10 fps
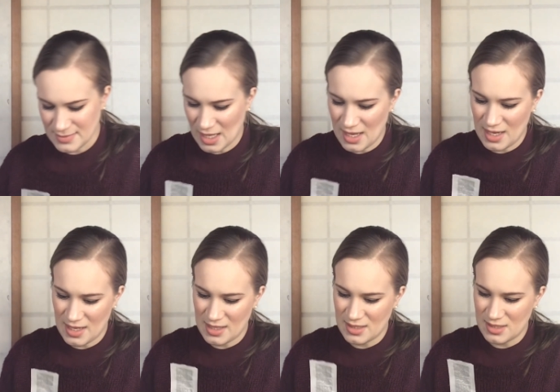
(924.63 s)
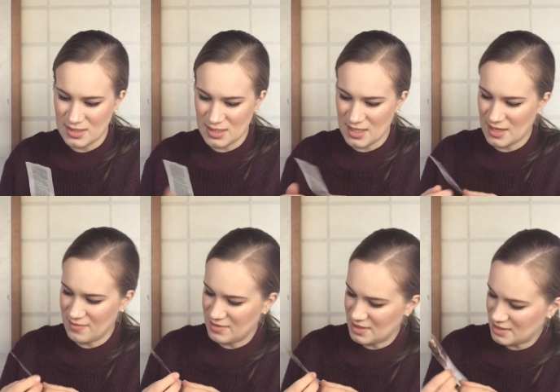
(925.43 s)
And I have
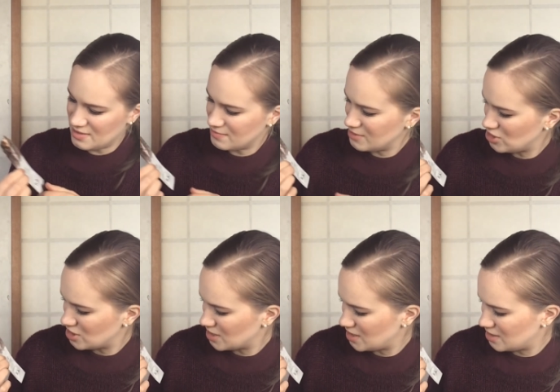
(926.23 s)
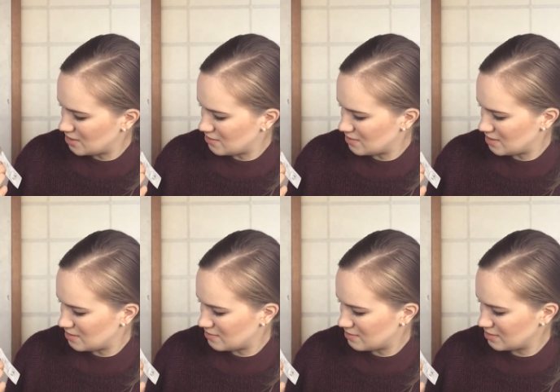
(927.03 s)
this Rich Kid coconut
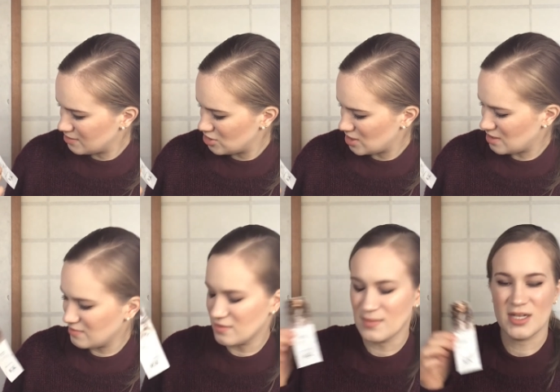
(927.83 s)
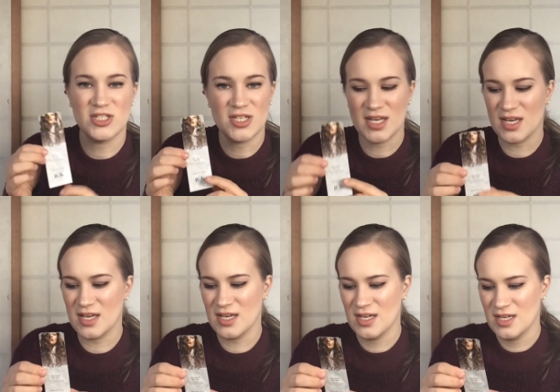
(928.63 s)
oil gel from IGK.
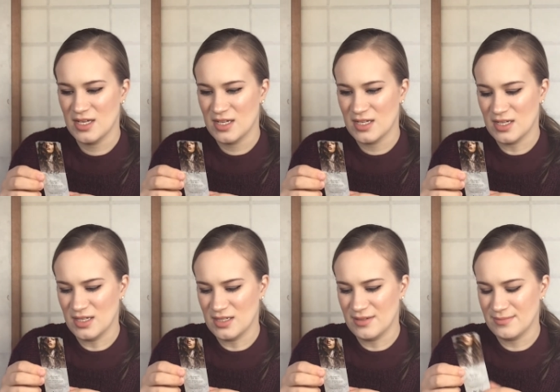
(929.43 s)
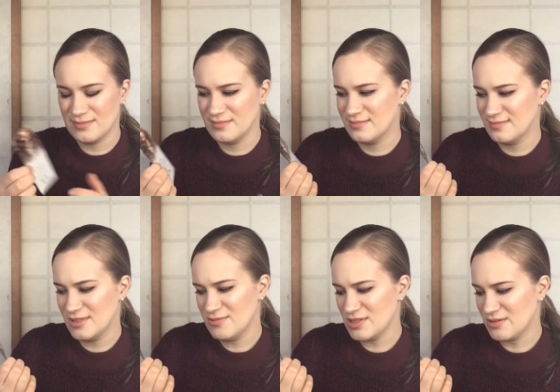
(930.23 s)
It
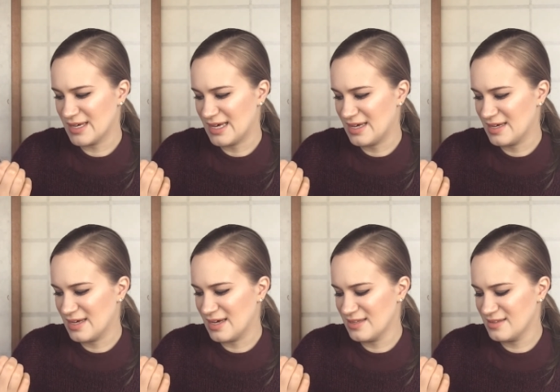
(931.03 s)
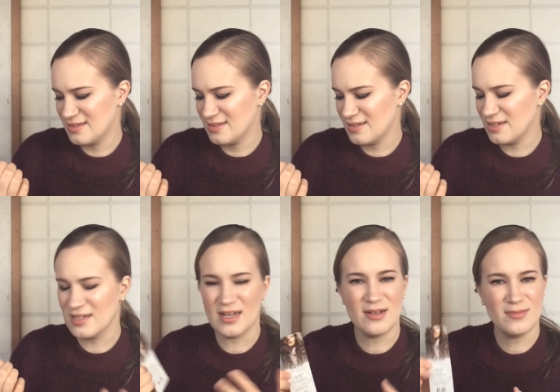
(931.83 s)
was okay. I thought it
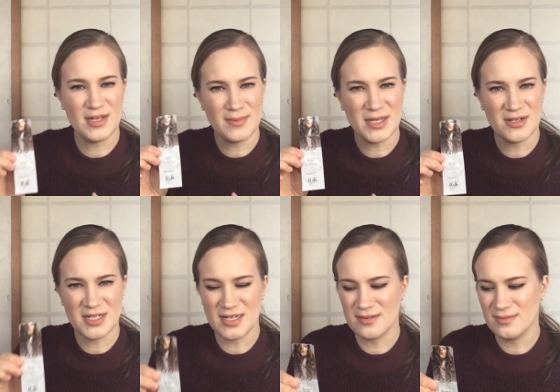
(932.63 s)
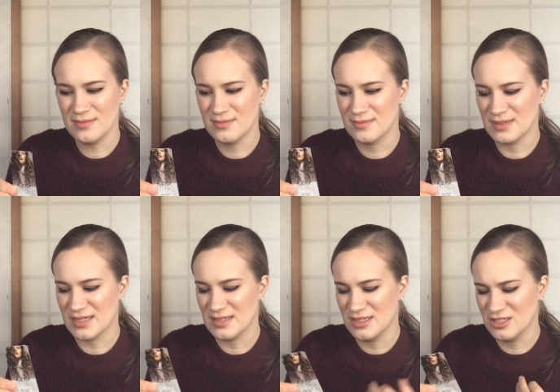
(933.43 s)
kind of weighed my hair down, but
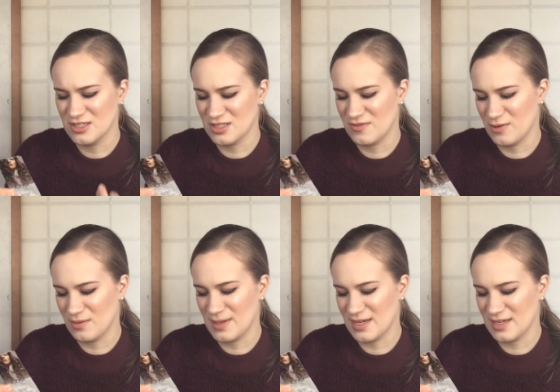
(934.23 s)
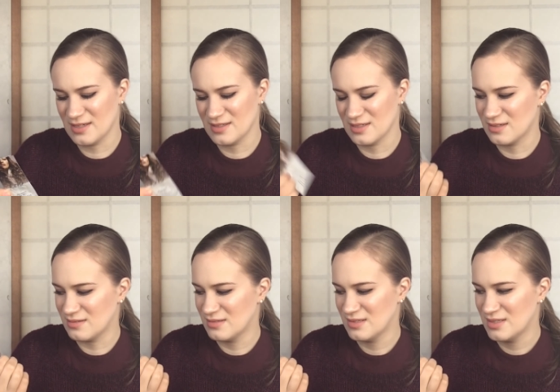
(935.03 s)
it's just a foil packet, so
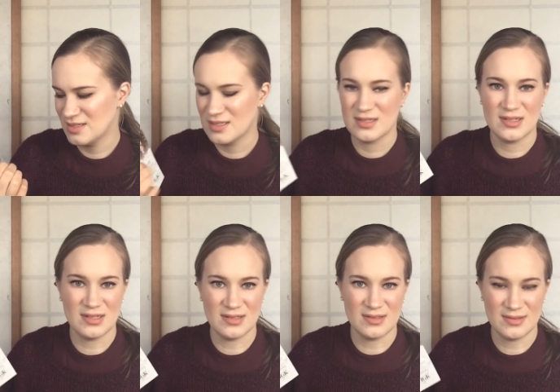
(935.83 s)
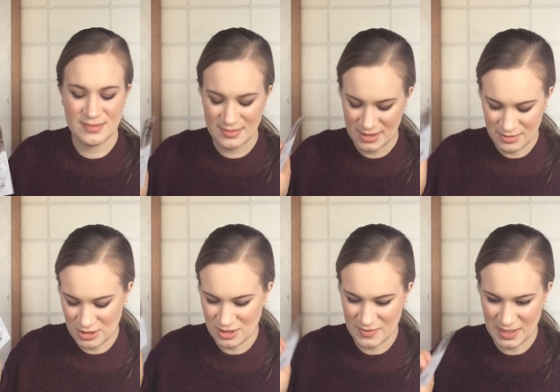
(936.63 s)
I don't know. It was
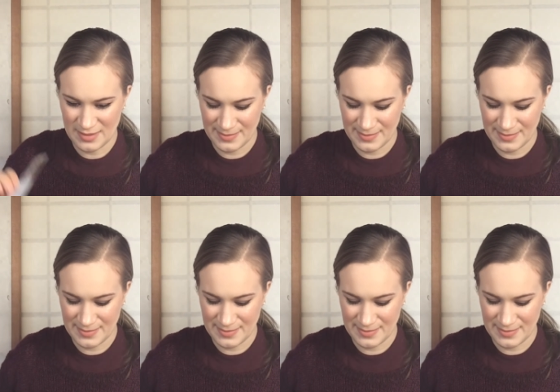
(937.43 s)
just fine.